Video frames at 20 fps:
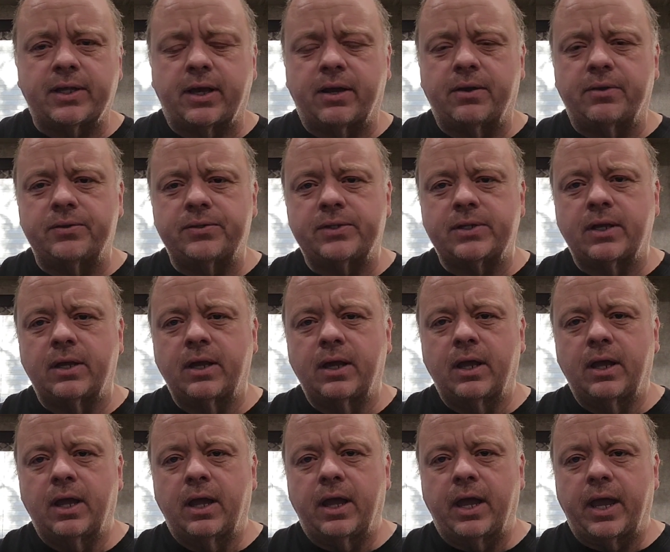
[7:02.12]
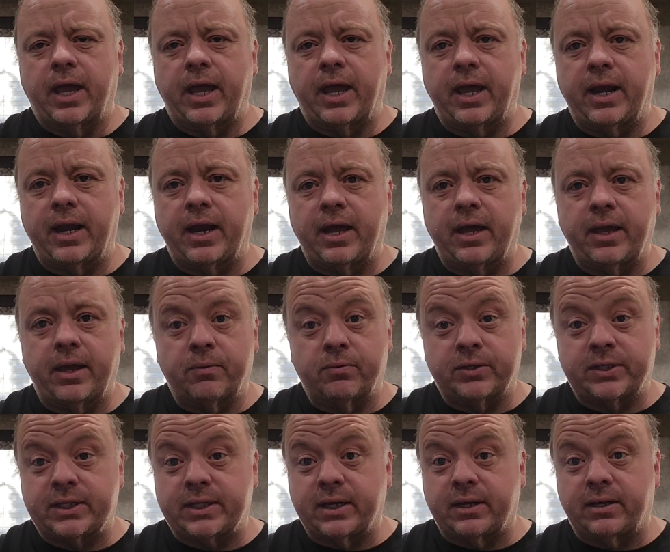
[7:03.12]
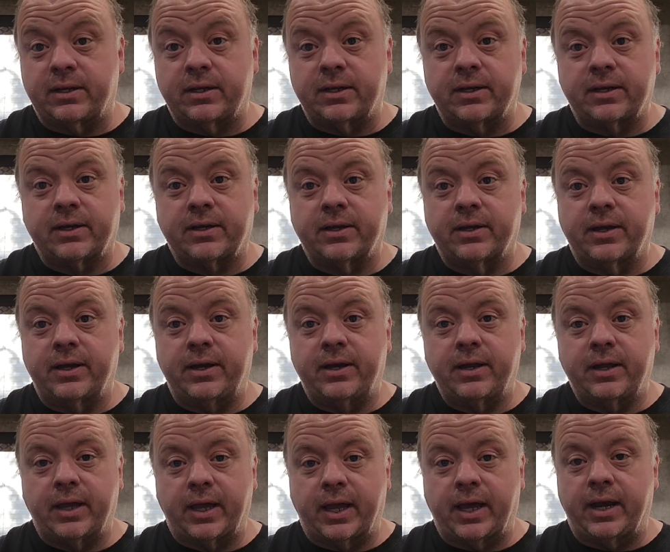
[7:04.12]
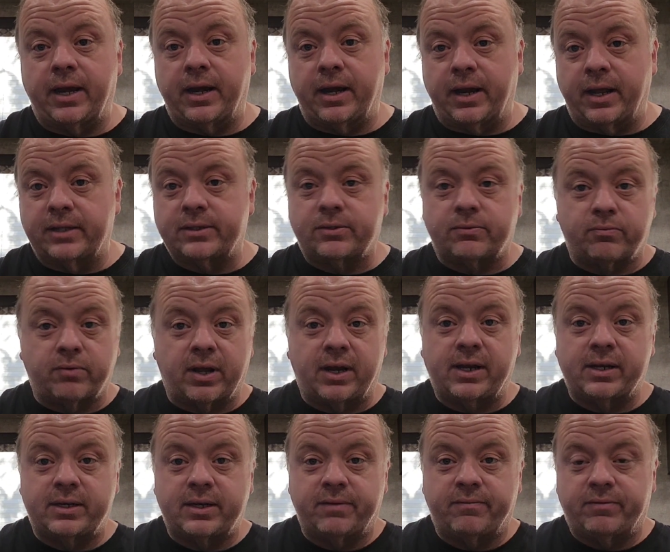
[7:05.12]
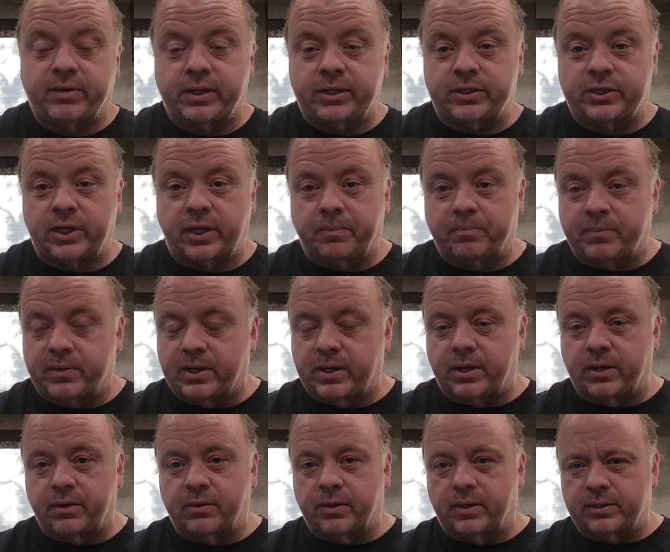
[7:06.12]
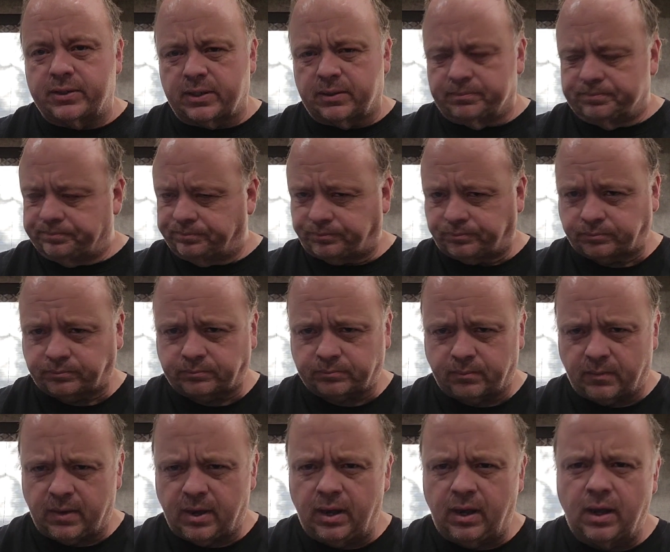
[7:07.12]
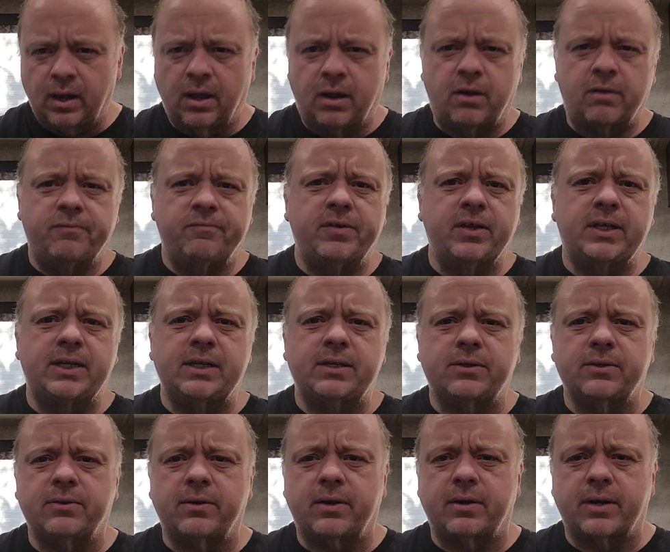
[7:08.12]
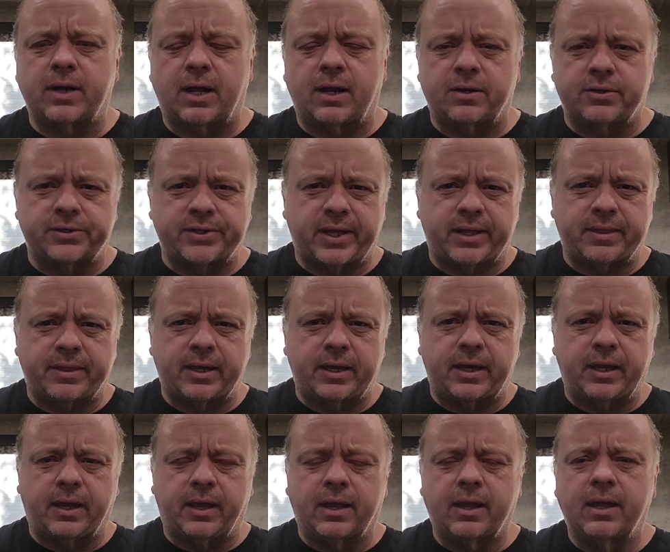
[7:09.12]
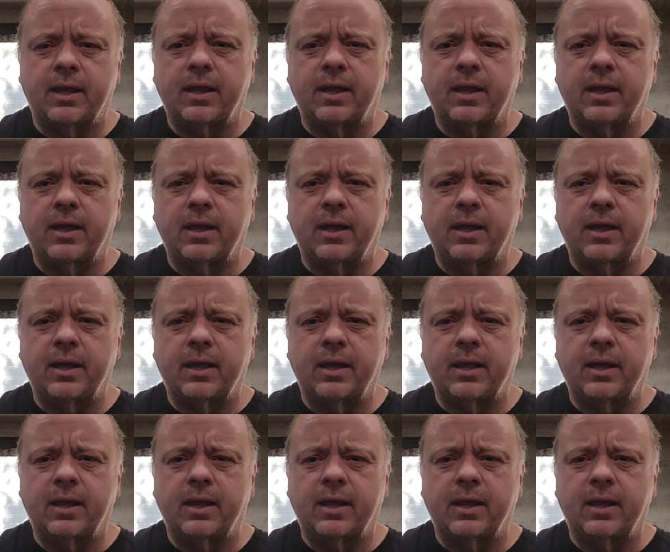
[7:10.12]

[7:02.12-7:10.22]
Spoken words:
those, and it would still look good, and it's relatively cheap to do. It's $150, $200, I think.